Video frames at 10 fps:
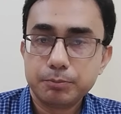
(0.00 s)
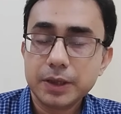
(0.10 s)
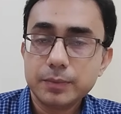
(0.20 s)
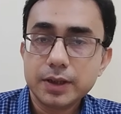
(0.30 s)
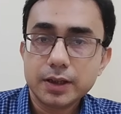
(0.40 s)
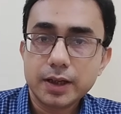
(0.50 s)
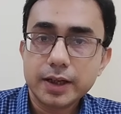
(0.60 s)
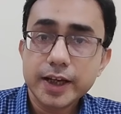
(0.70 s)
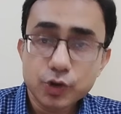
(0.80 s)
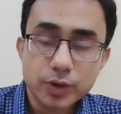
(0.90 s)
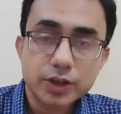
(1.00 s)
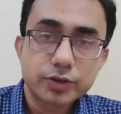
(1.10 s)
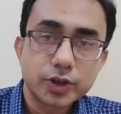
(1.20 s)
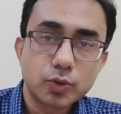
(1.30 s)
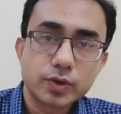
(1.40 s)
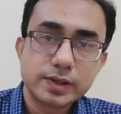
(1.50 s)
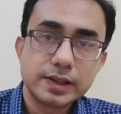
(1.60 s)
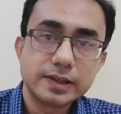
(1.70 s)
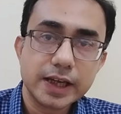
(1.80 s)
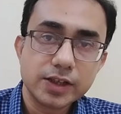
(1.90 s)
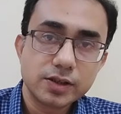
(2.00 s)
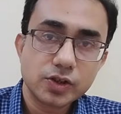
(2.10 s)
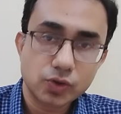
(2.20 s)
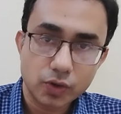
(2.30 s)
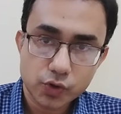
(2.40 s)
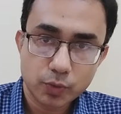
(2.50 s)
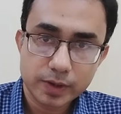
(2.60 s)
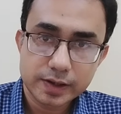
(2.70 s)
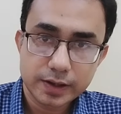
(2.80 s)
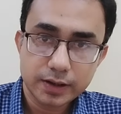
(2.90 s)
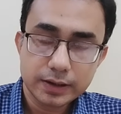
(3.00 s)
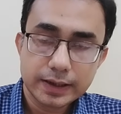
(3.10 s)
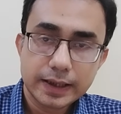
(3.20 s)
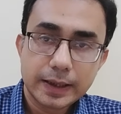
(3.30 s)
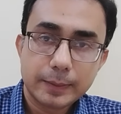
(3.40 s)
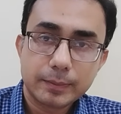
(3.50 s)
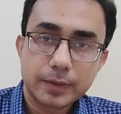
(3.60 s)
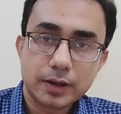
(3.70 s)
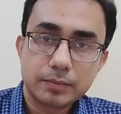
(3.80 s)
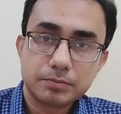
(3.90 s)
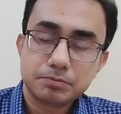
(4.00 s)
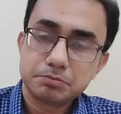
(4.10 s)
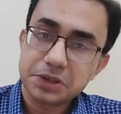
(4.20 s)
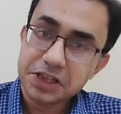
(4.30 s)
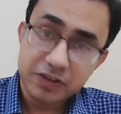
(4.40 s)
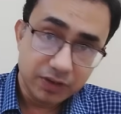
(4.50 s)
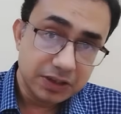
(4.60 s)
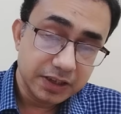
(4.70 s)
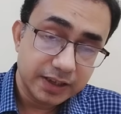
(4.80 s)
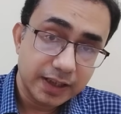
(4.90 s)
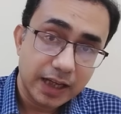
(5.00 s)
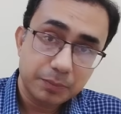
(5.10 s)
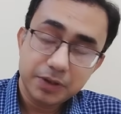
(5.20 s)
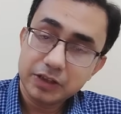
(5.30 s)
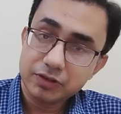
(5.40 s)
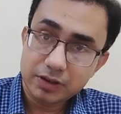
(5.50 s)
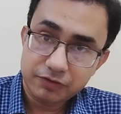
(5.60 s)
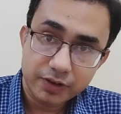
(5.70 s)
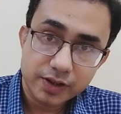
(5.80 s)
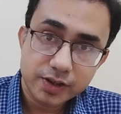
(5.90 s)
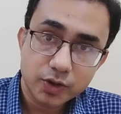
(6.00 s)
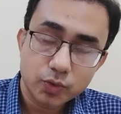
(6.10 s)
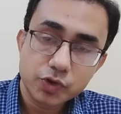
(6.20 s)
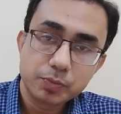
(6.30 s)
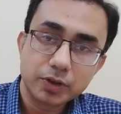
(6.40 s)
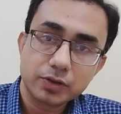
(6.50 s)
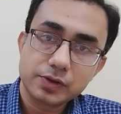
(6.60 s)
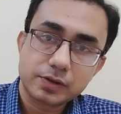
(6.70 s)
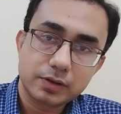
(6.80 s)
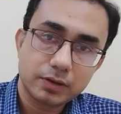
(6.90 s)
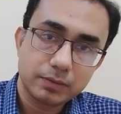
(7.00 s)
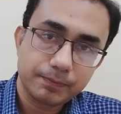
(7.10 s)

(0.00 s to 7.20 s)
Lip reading: Maybe in an introductory course this danger is not so much there, but even then it can happen even in a first year course, because